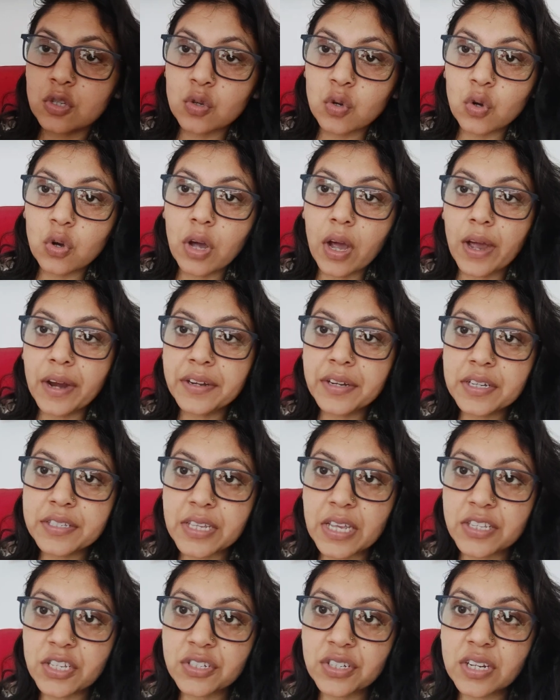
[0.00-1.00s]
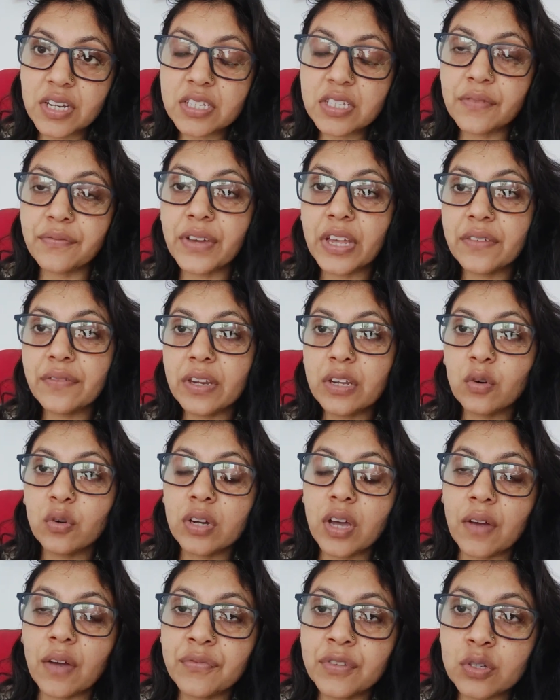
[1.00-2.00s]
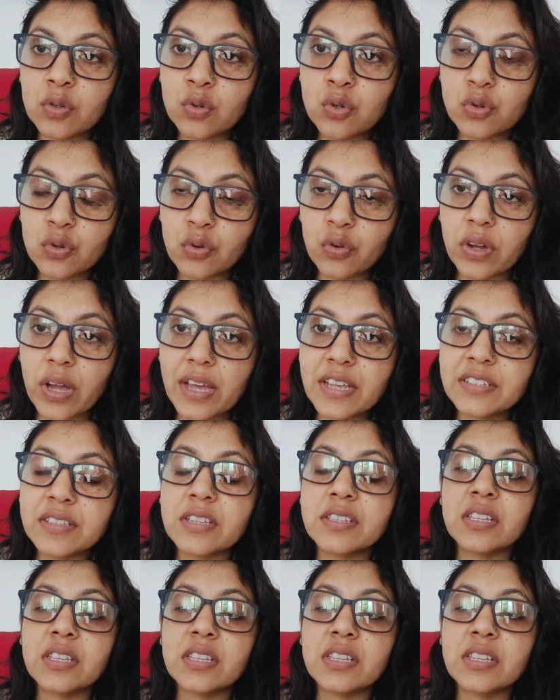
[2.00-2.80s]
So, hi dear Sagittarius, a very, very good afternoon to you guys.